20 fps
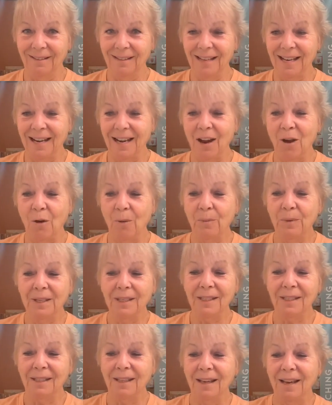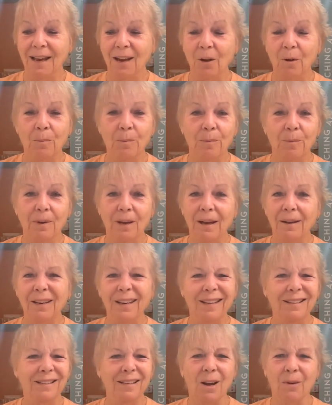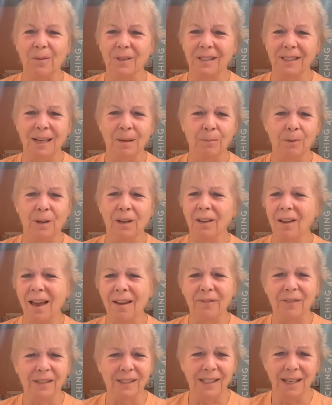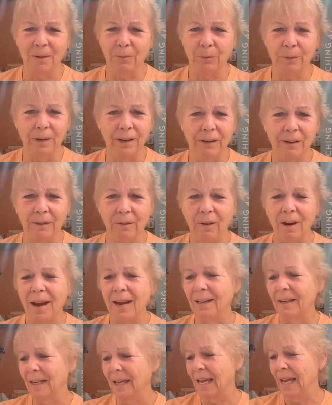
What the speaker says: And it's always temporary. Life is temporary, right?